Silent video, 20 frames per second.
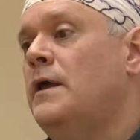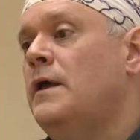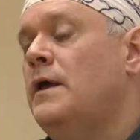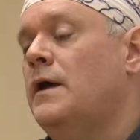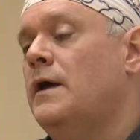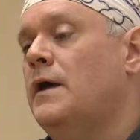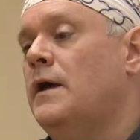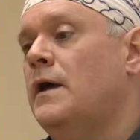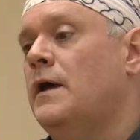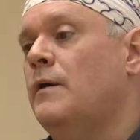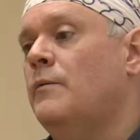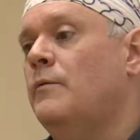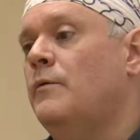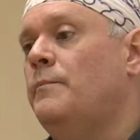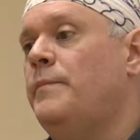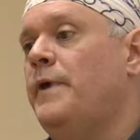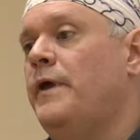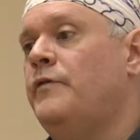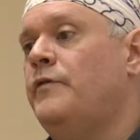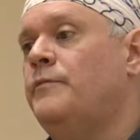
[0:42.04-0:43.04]

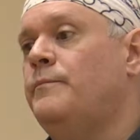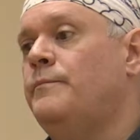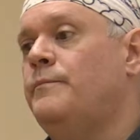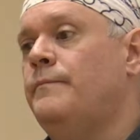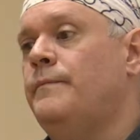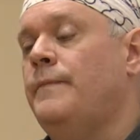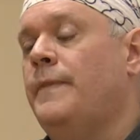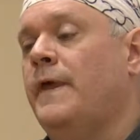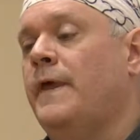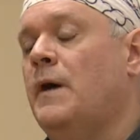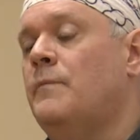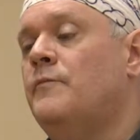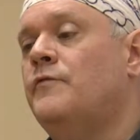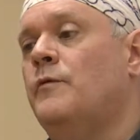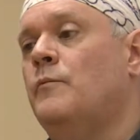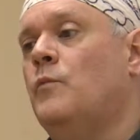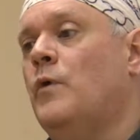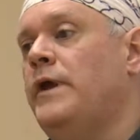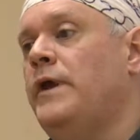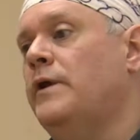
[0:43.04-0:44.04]
Come
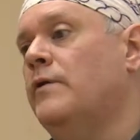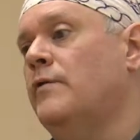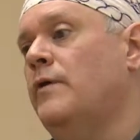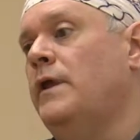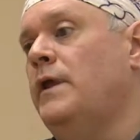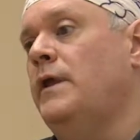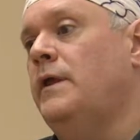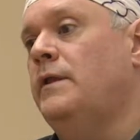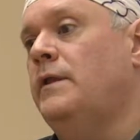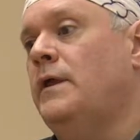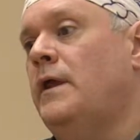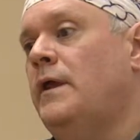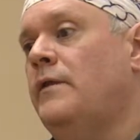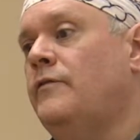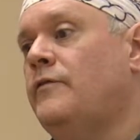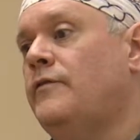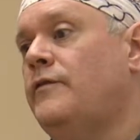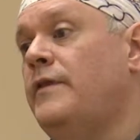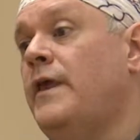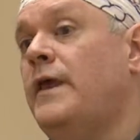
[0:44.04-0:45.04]
from White Crane
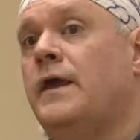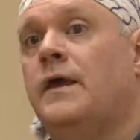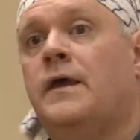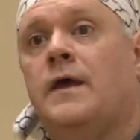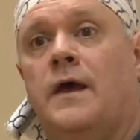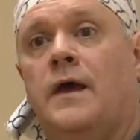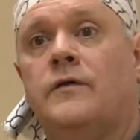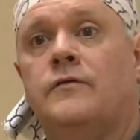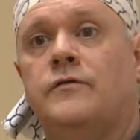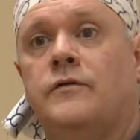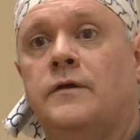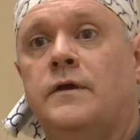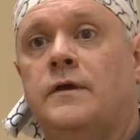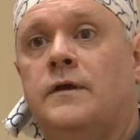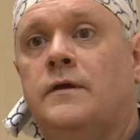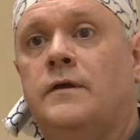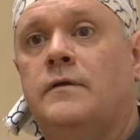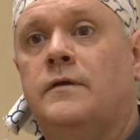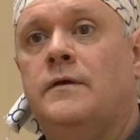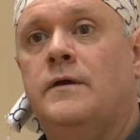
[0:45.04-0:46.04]
and Snake, actually.
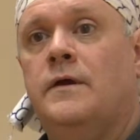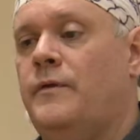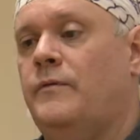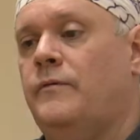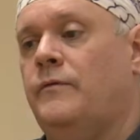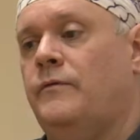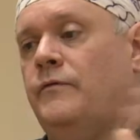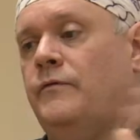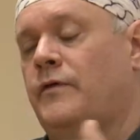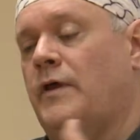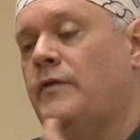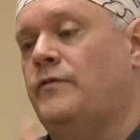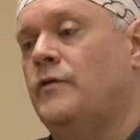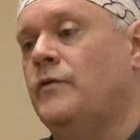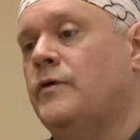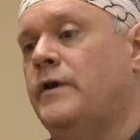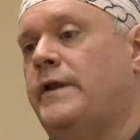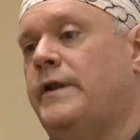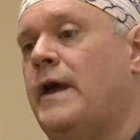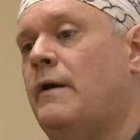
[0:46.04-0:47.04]
And since
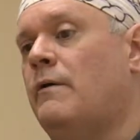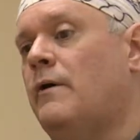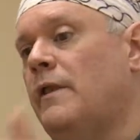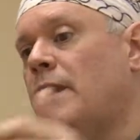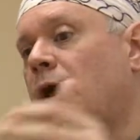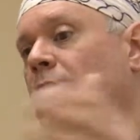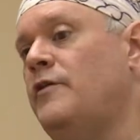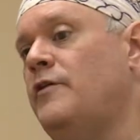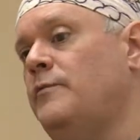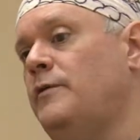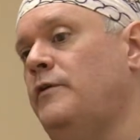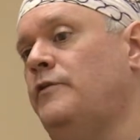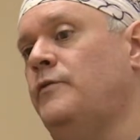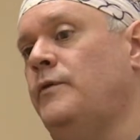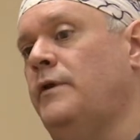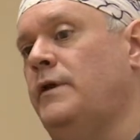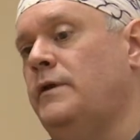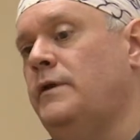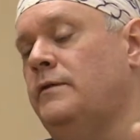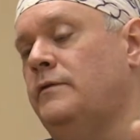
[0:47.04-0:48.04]
Okinawa lies
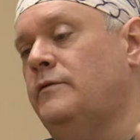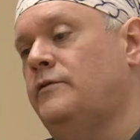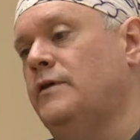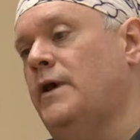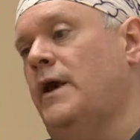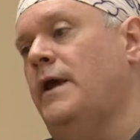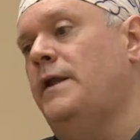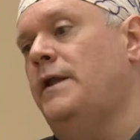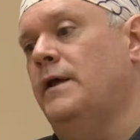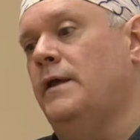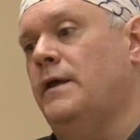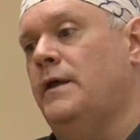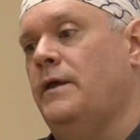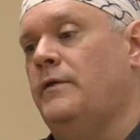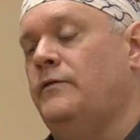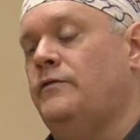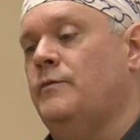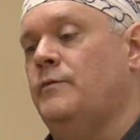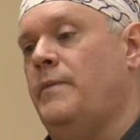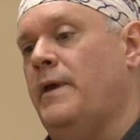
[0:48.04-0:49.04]
between China
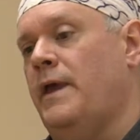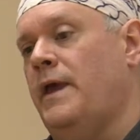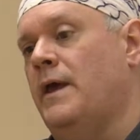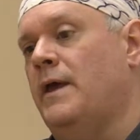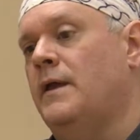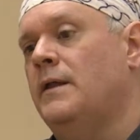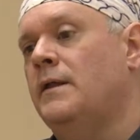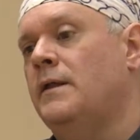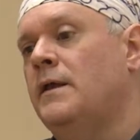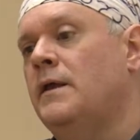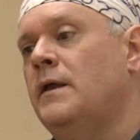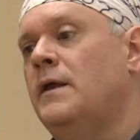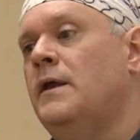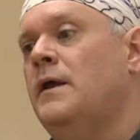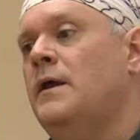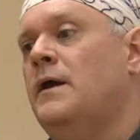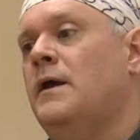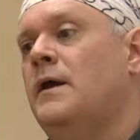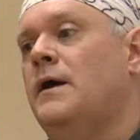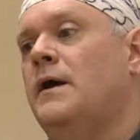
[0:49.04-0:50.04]
and Japan,
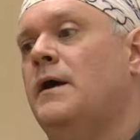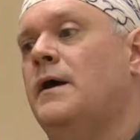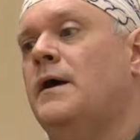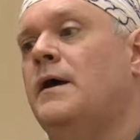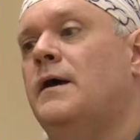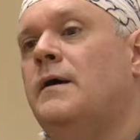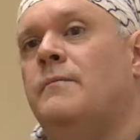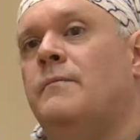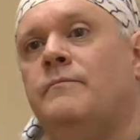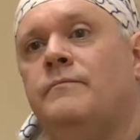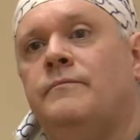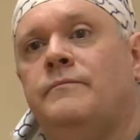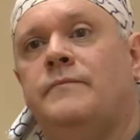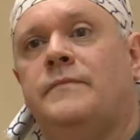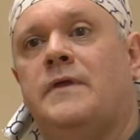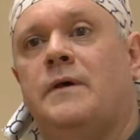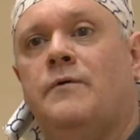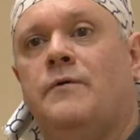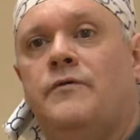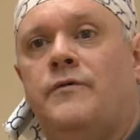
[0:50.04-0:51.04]

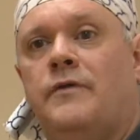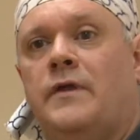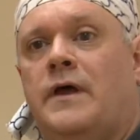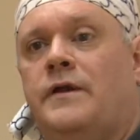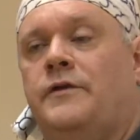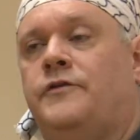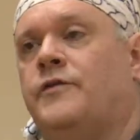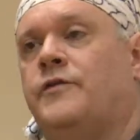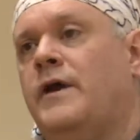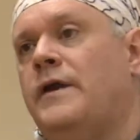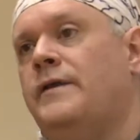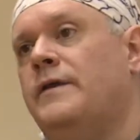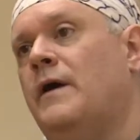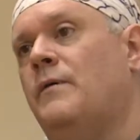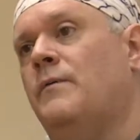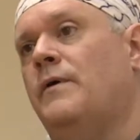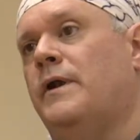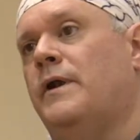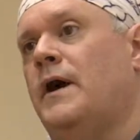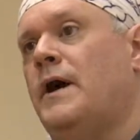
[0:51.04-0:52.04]
there was a lot of trade
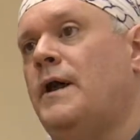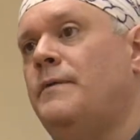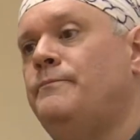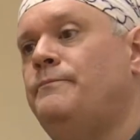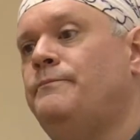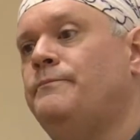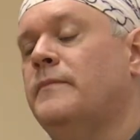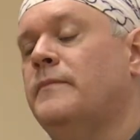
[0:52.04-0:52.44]
that went on.